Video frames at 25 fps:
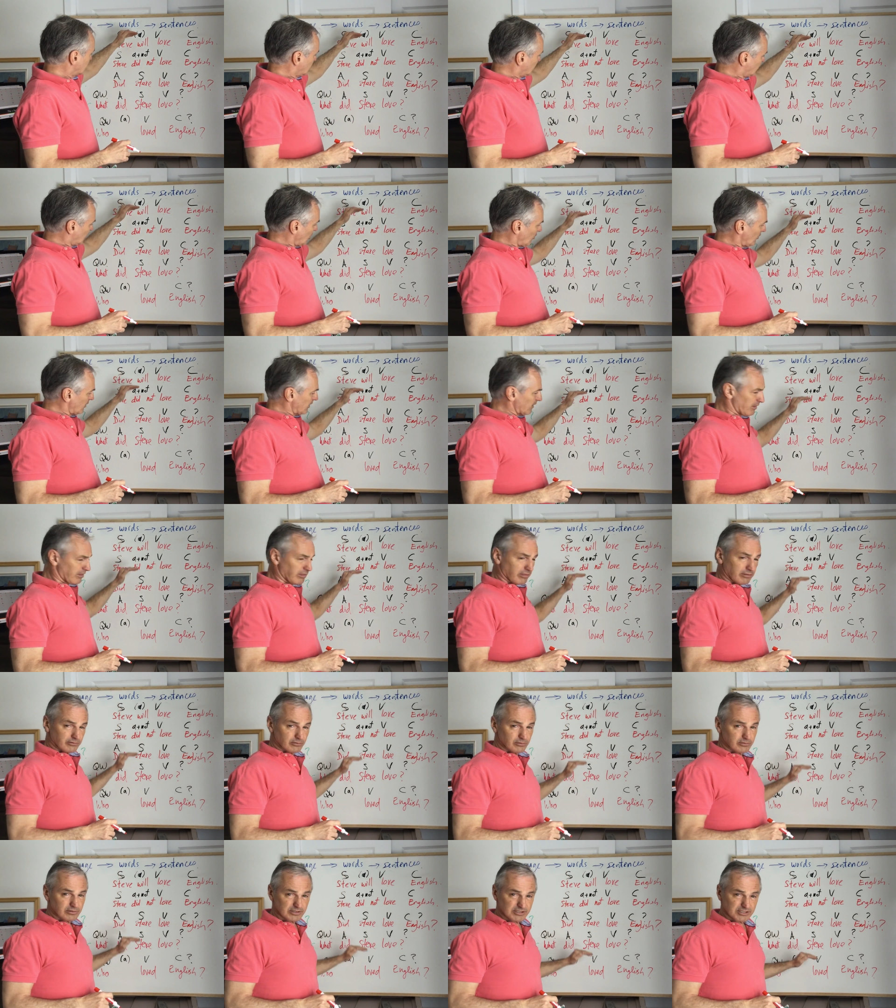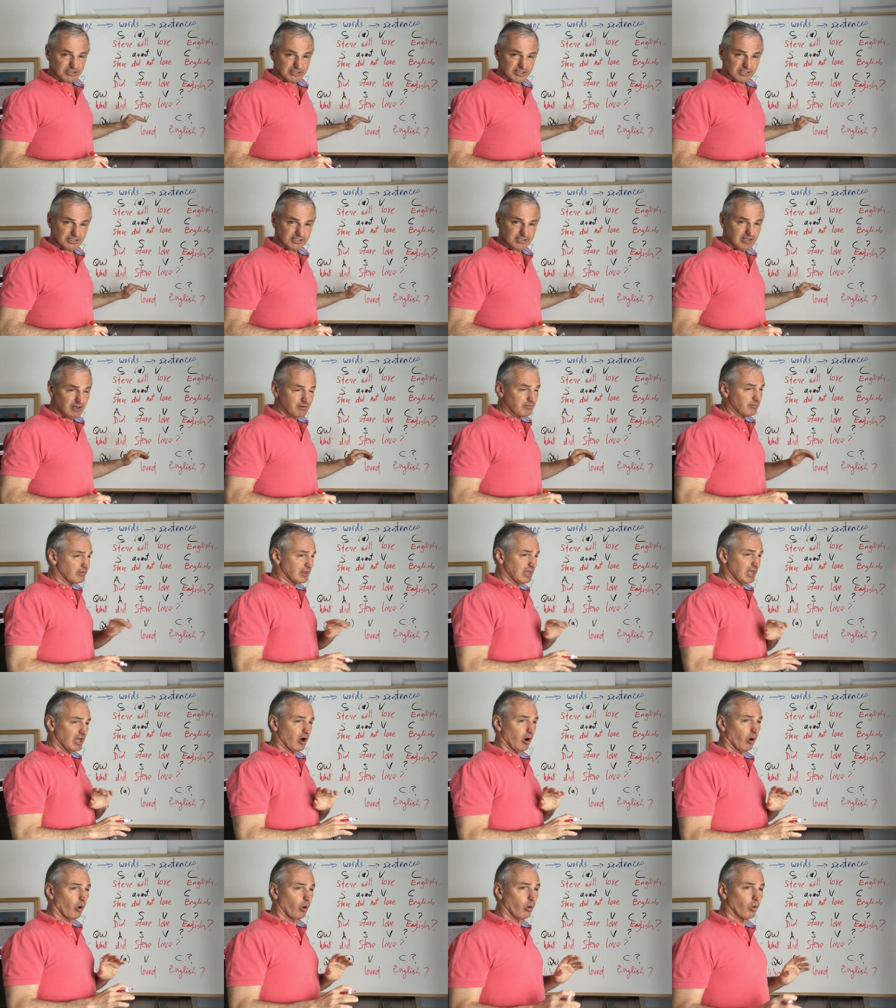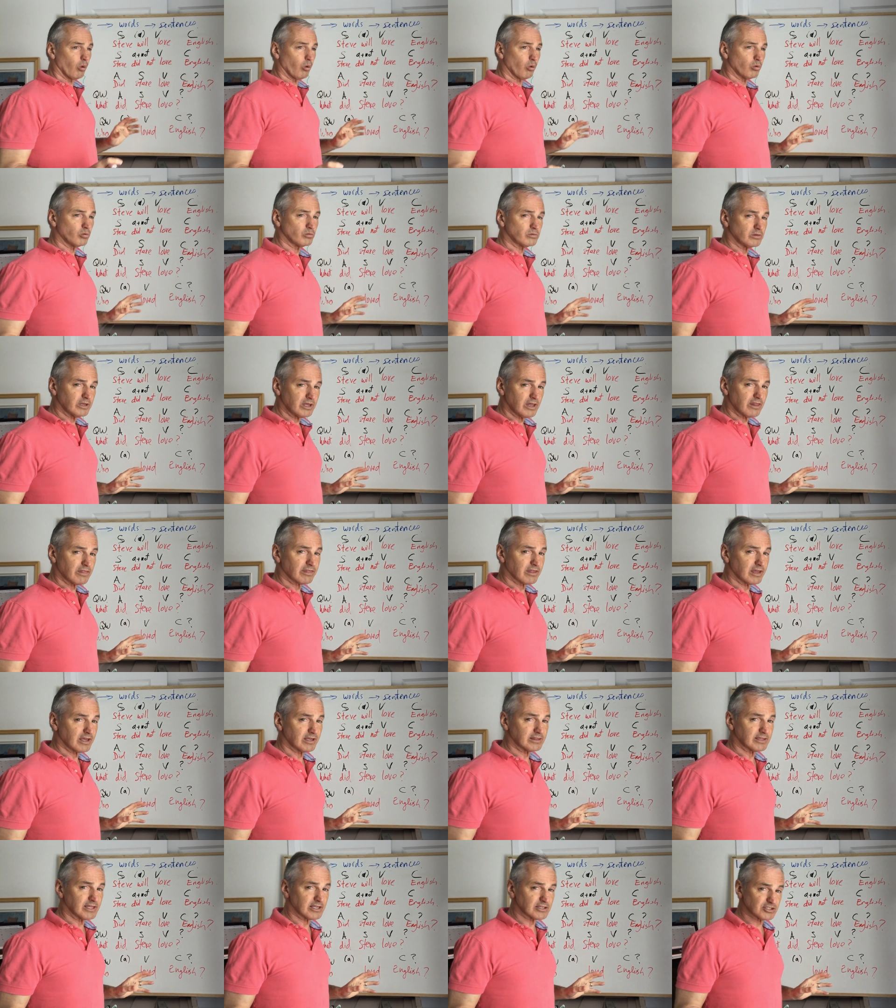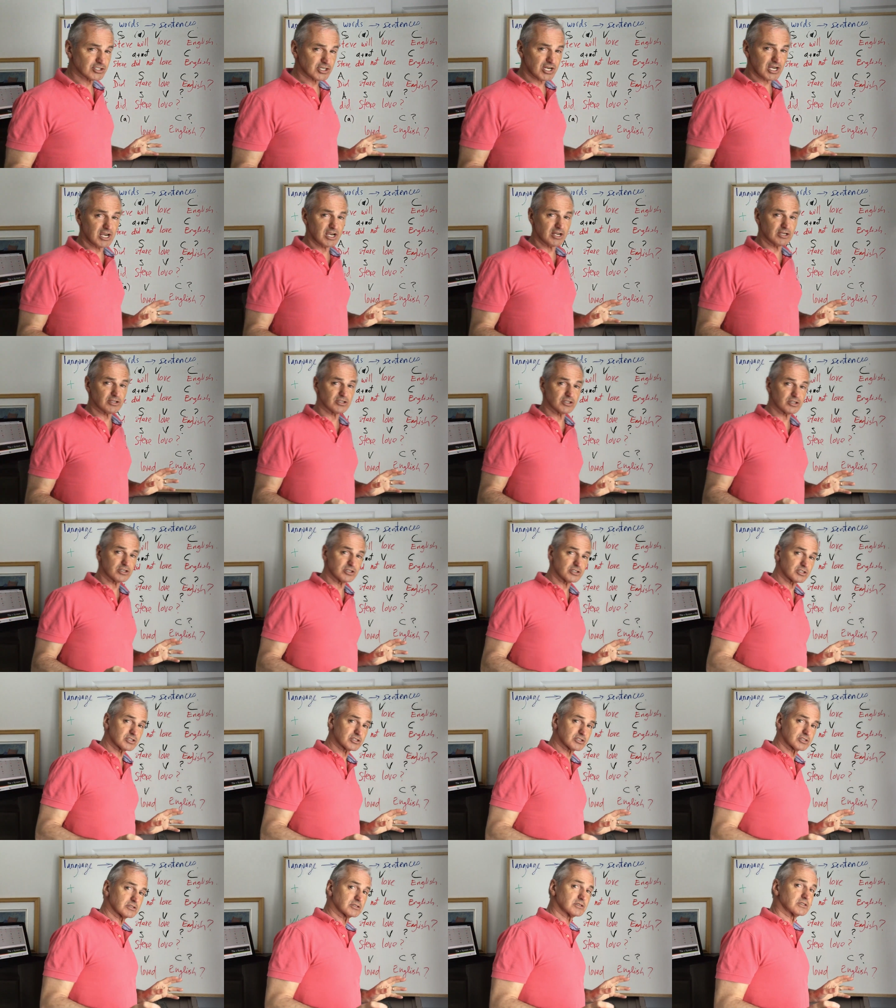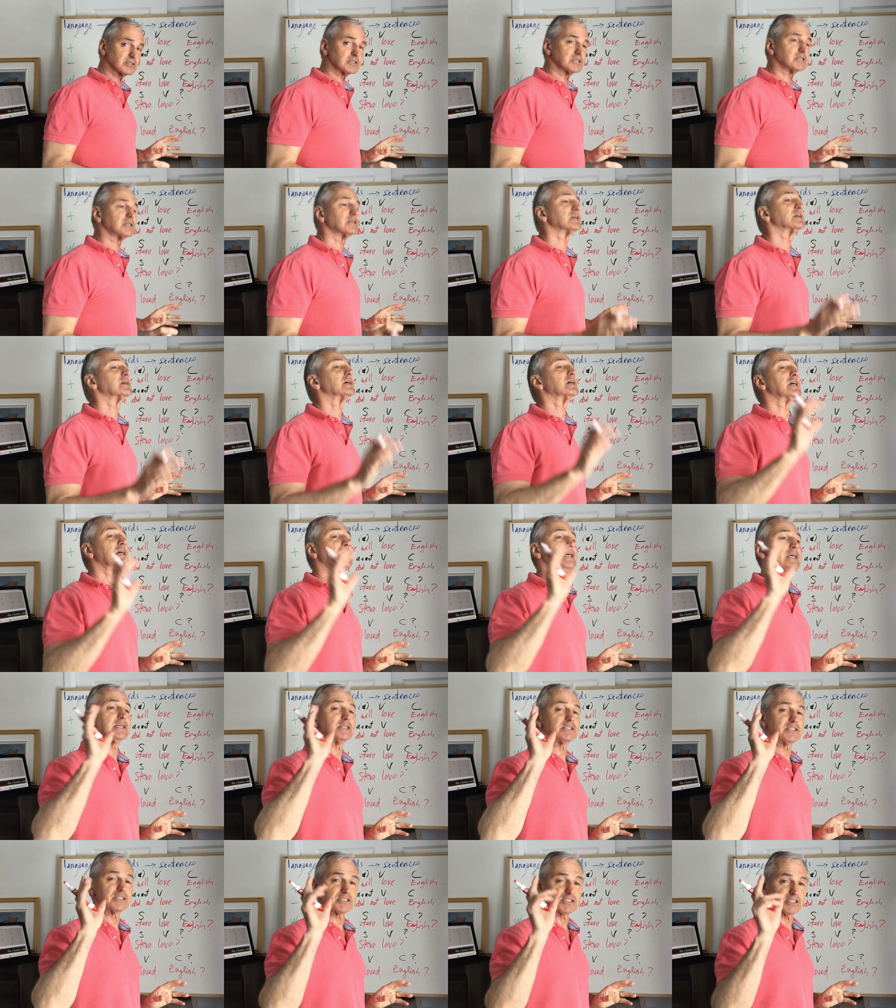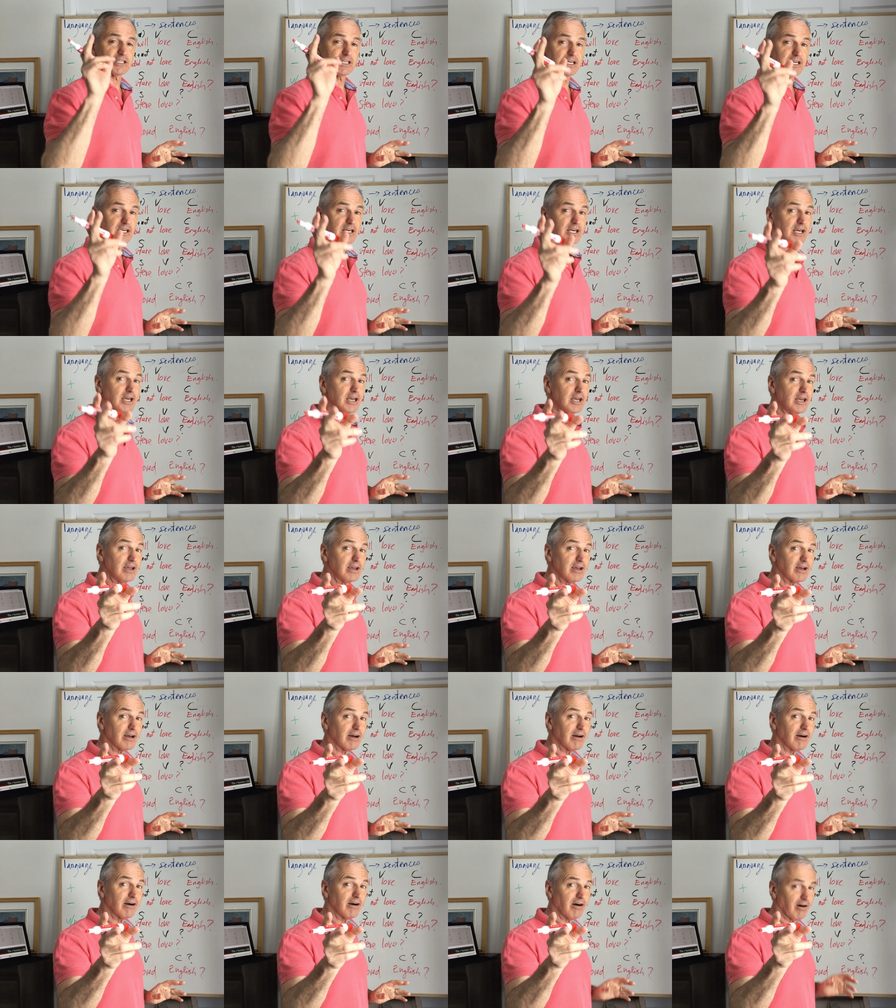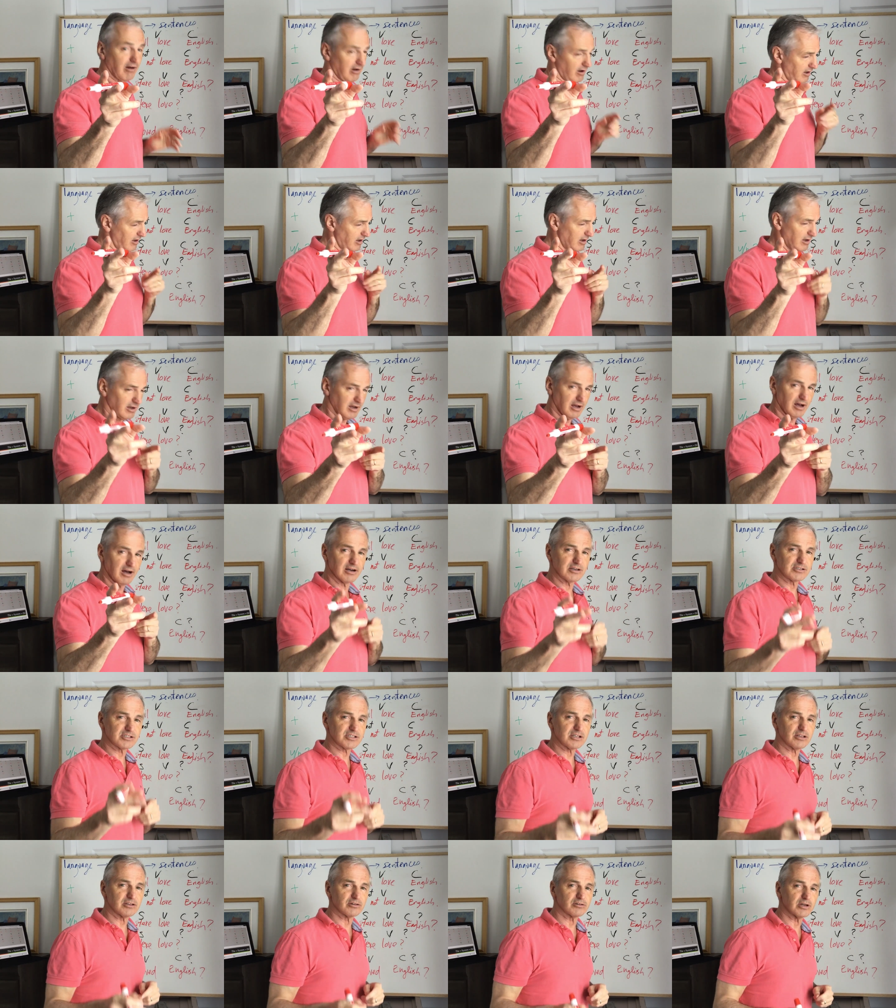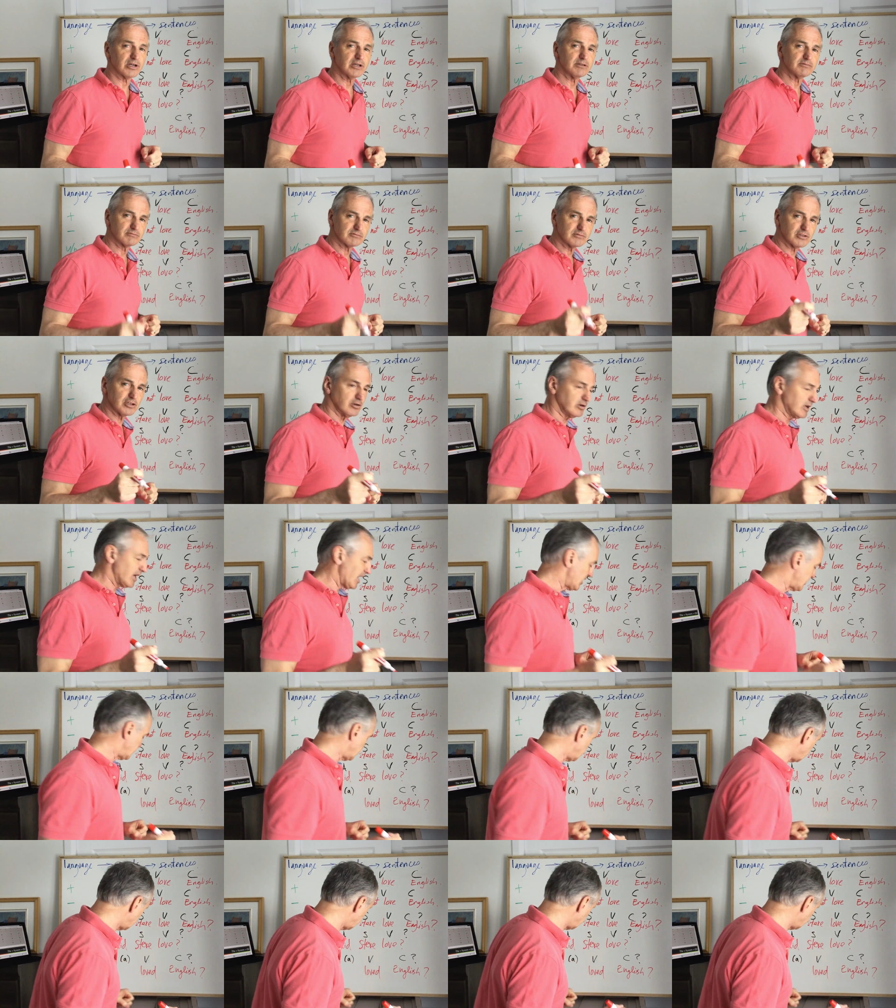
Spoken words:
going through the system, the only thing that changes is the auxiliary. You got it.